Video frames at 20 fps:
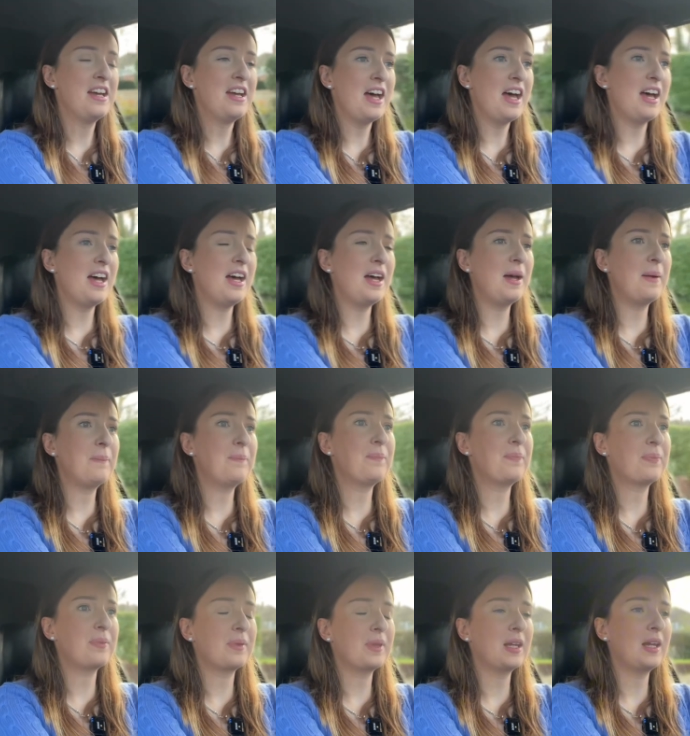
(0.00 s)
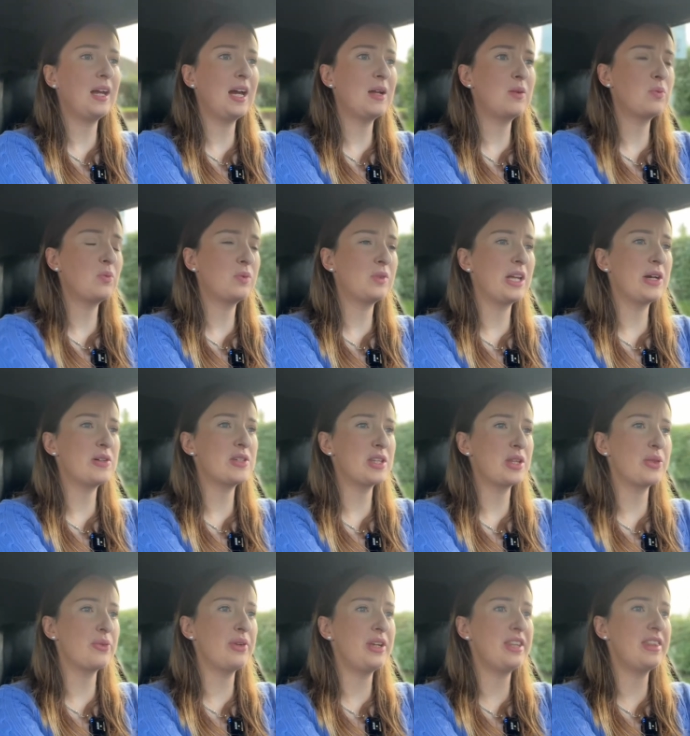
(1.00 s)
And there was a
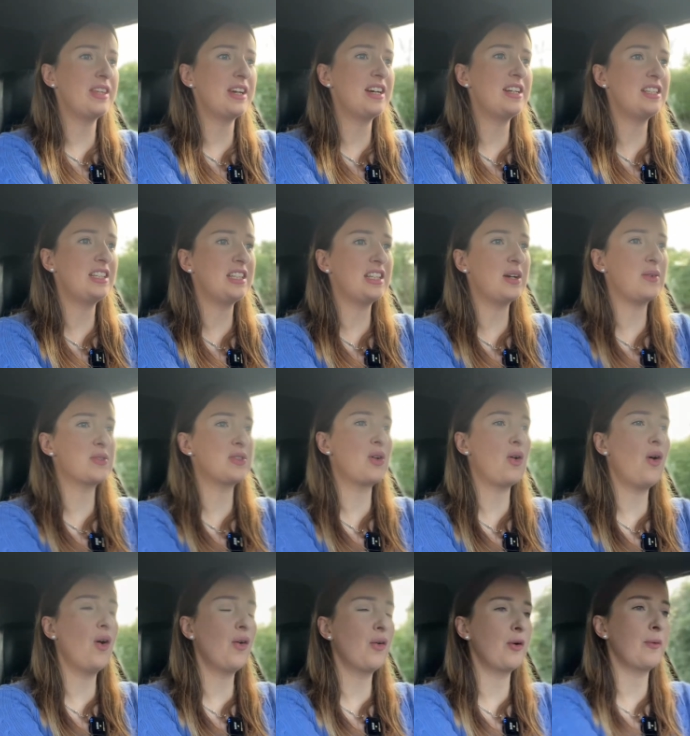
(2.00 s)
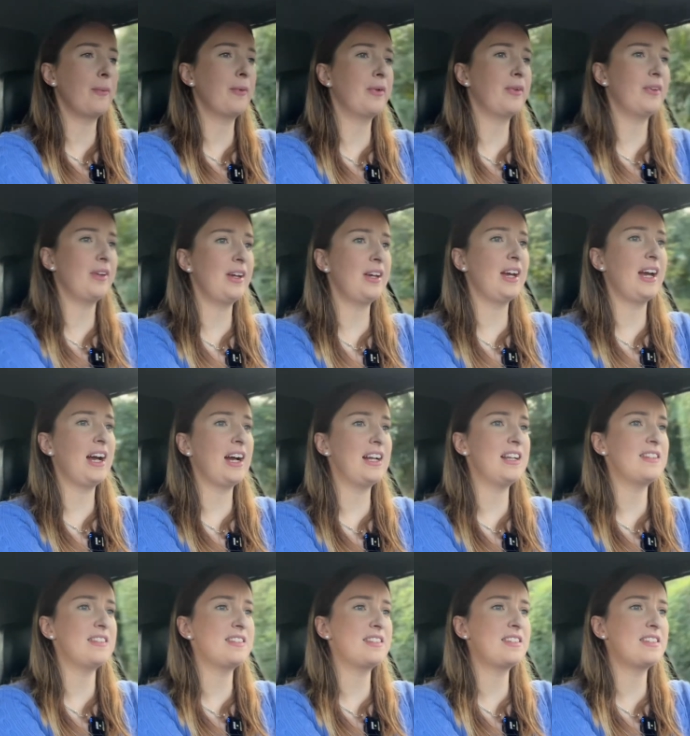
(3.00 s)
330 that was horrible. It
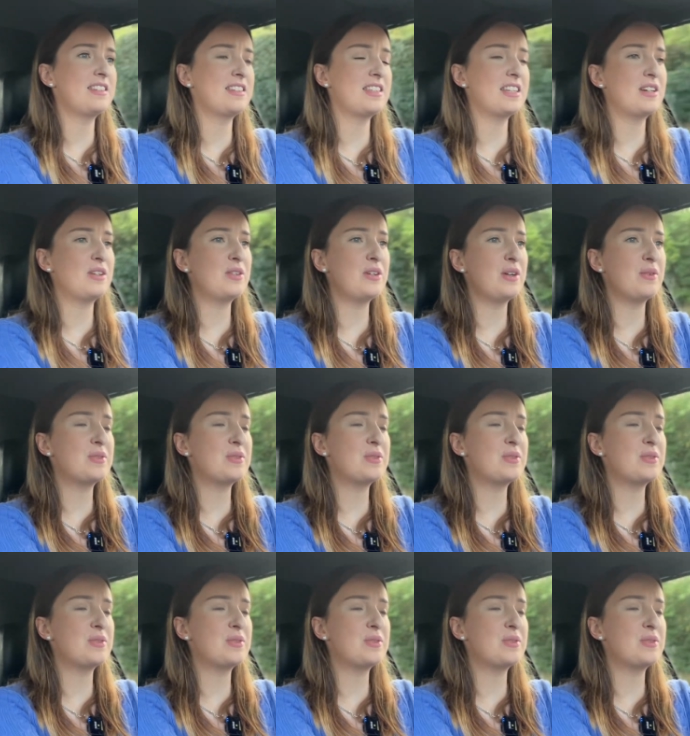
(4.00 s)
was